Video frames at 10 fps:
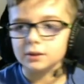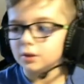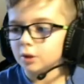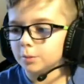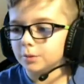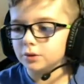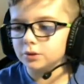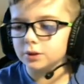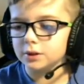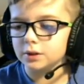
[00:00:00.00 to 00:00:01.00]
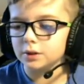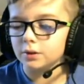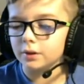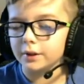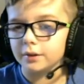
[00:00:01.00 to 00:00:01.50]
hope you enjoyed the
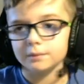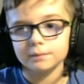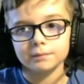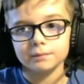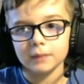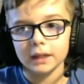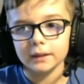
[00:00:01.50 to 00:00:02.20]
tutorial. Bye.